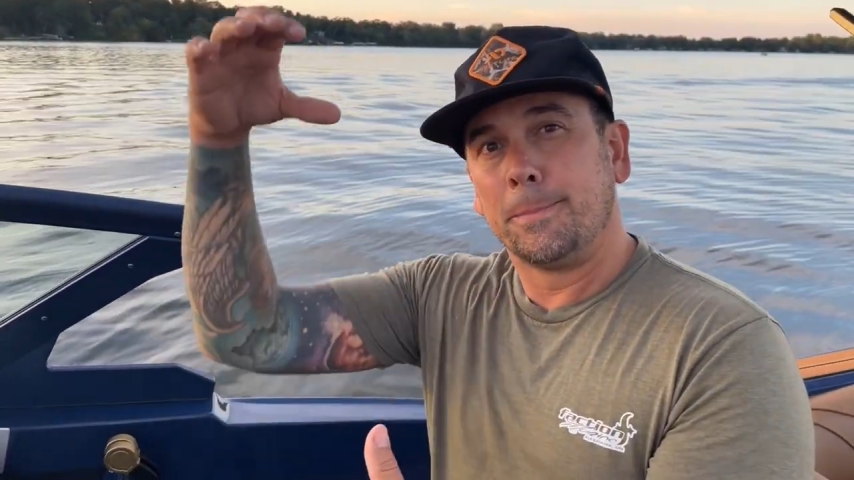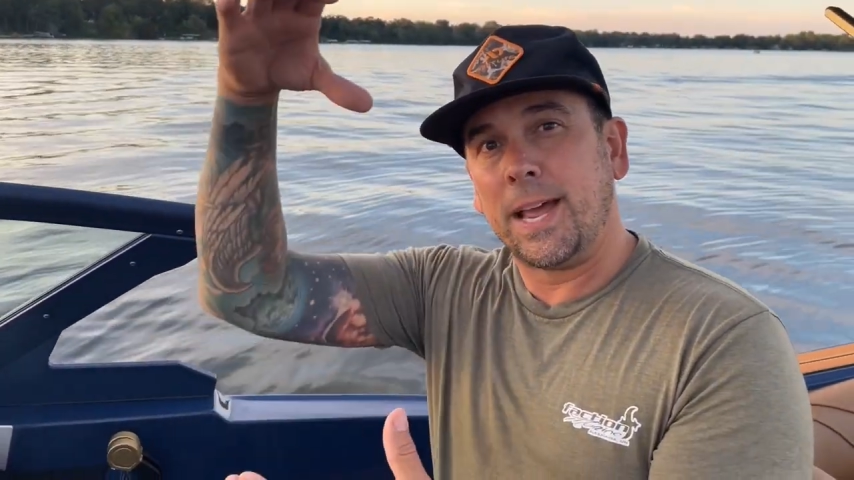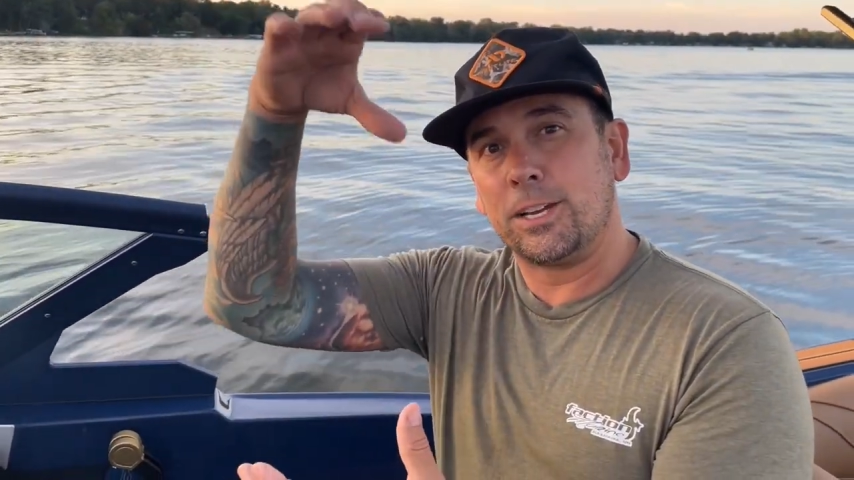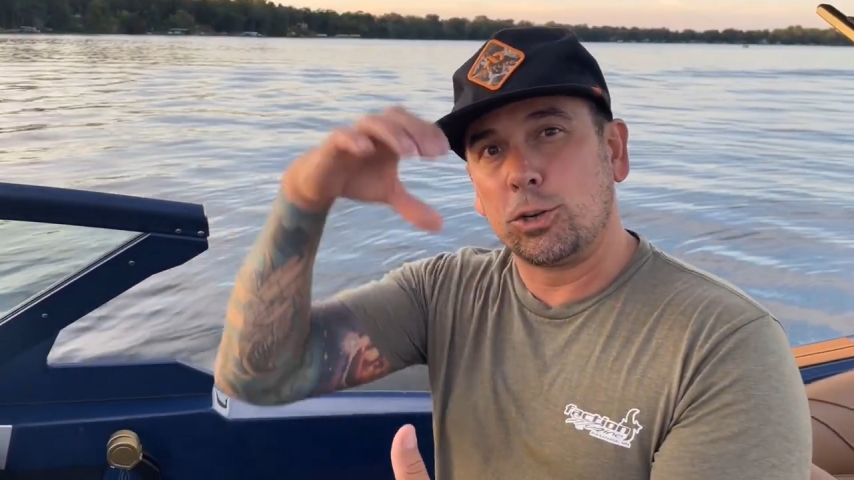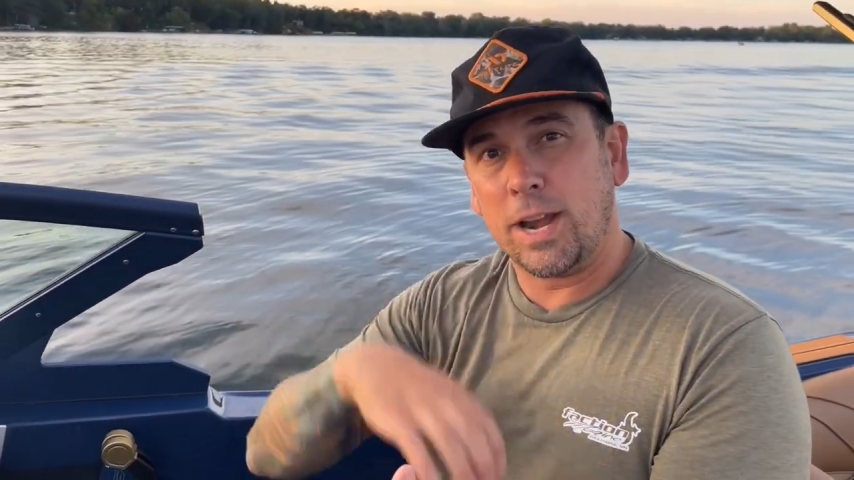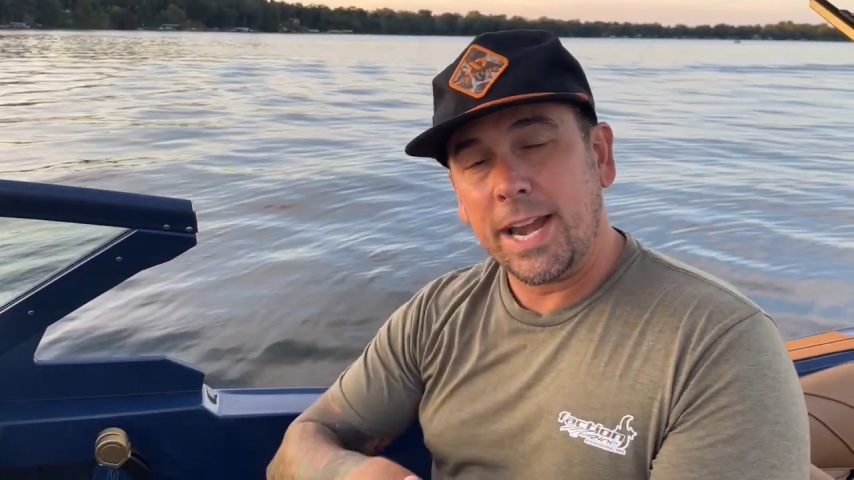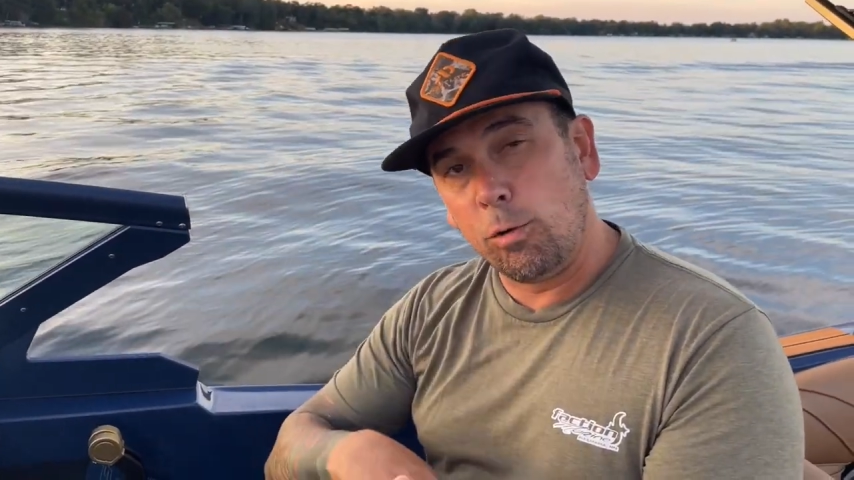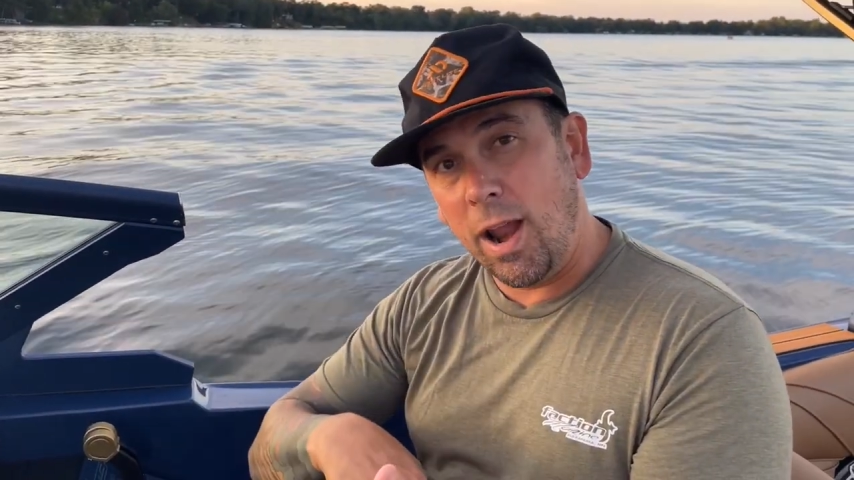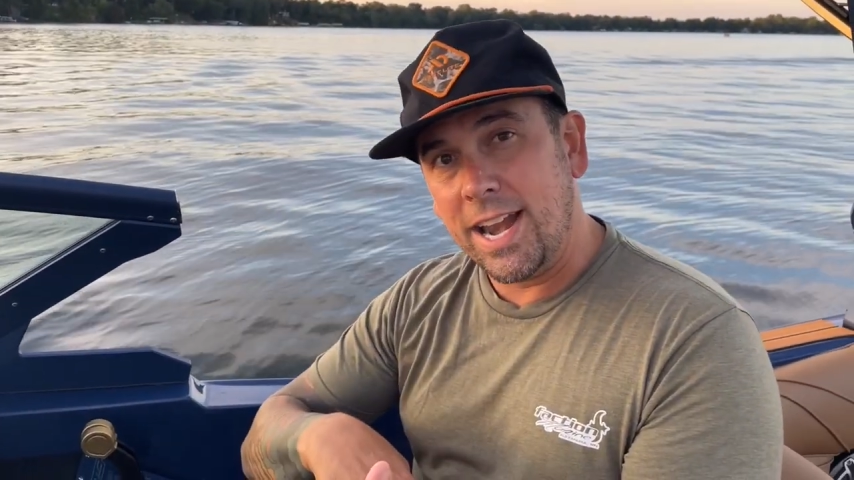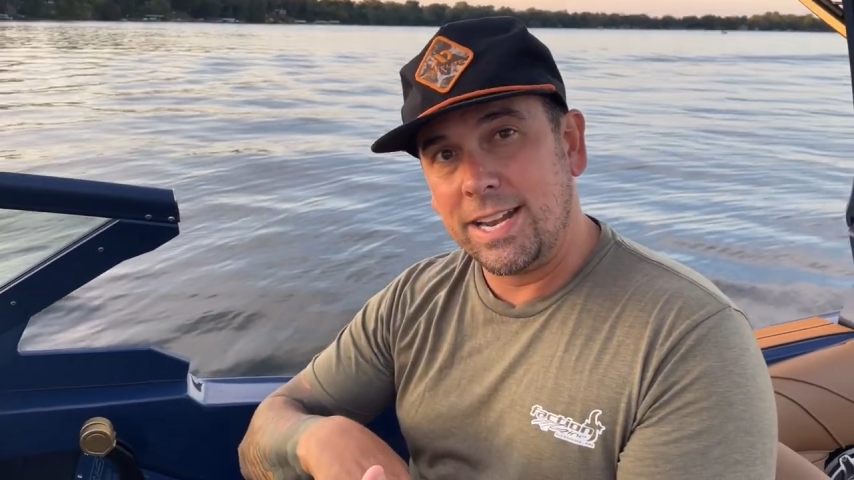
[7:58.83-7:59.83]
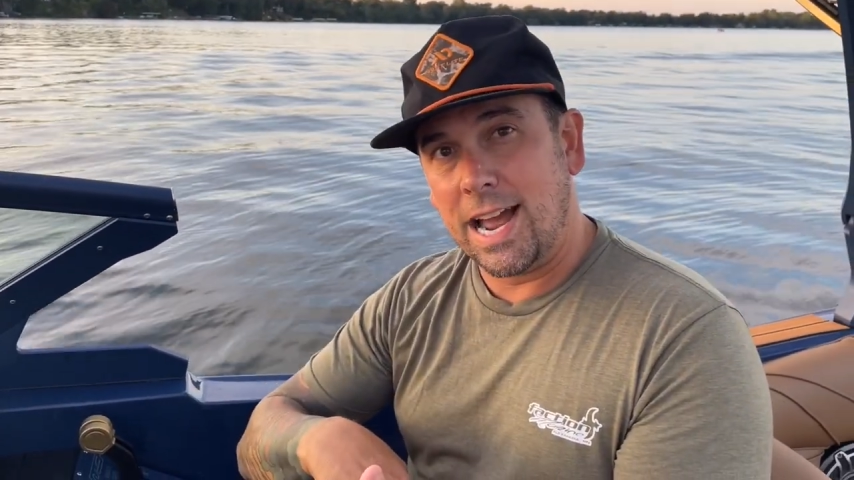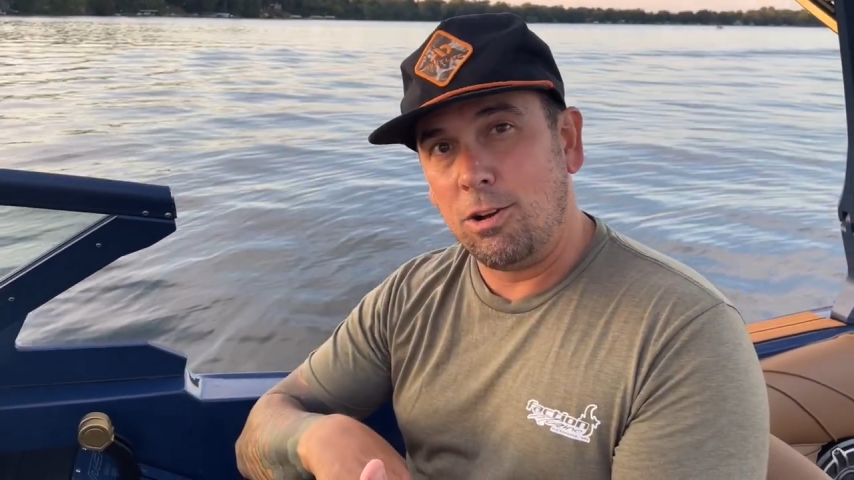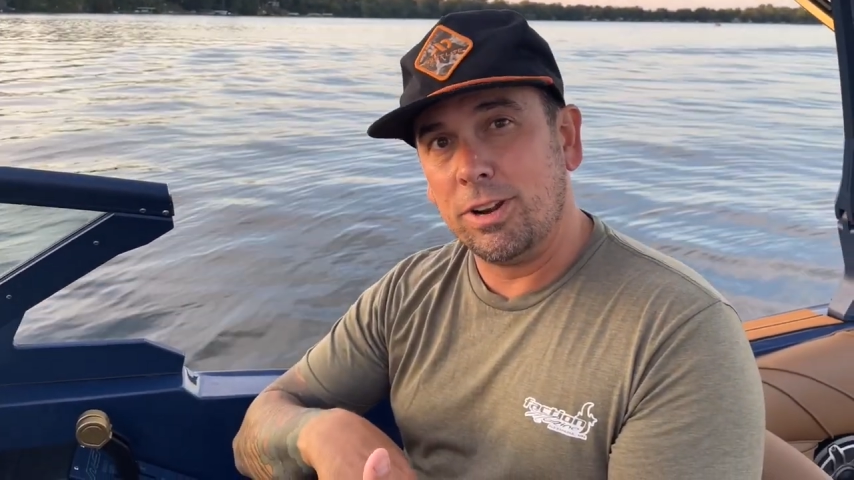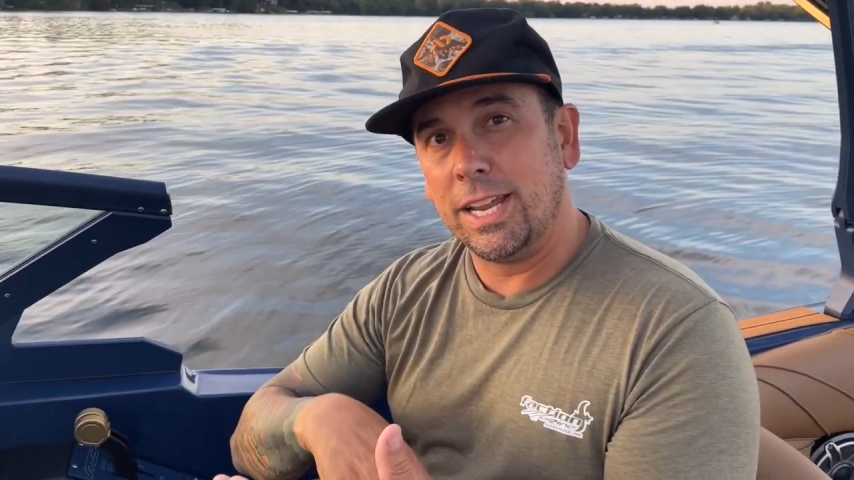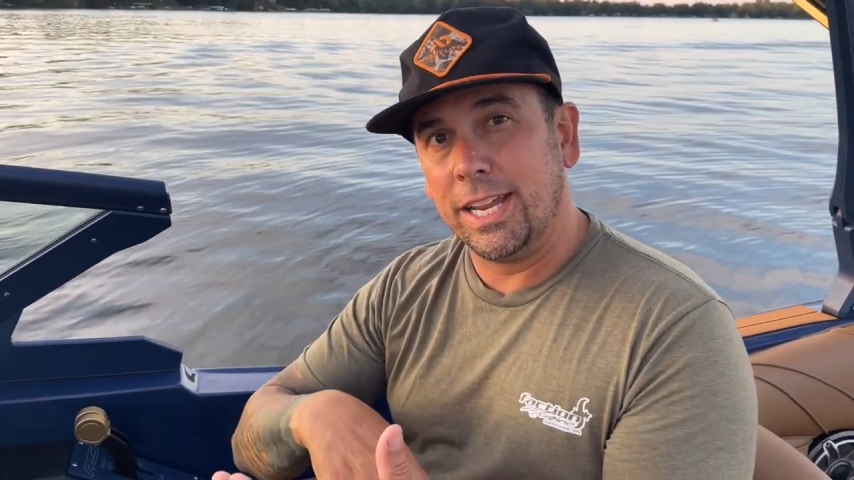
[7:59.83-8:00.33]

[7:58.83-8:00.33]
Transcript: that drain right down